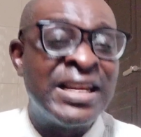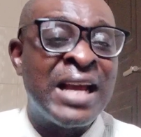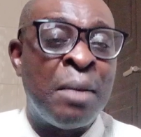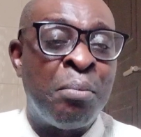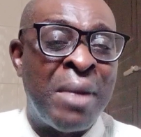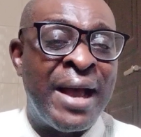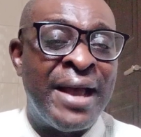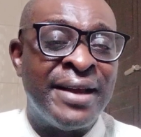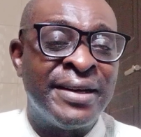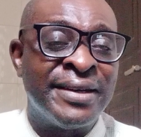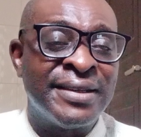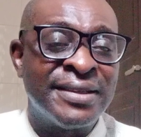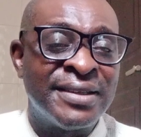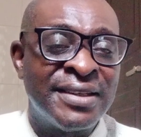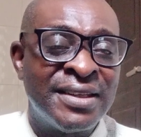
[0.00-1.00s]
their mind,
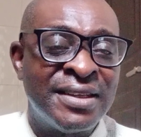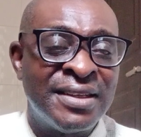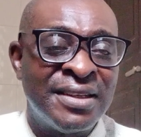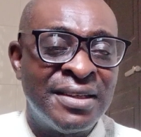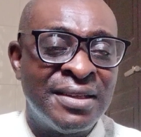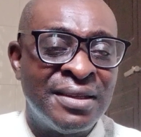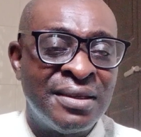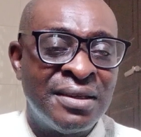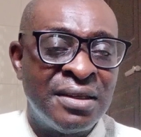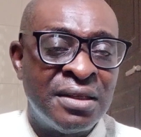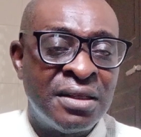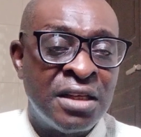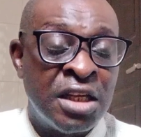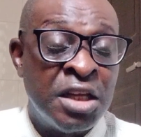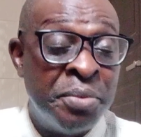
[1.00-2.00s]

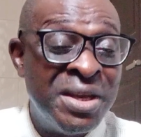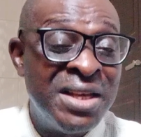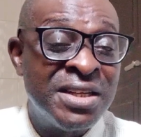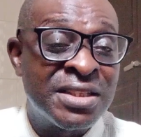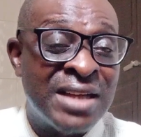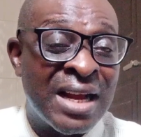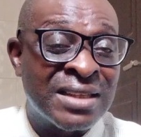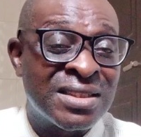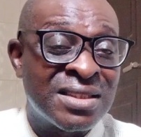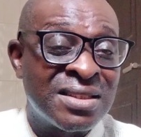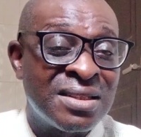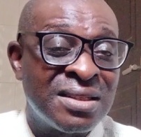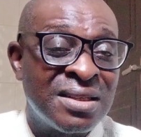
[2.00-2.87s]
it means that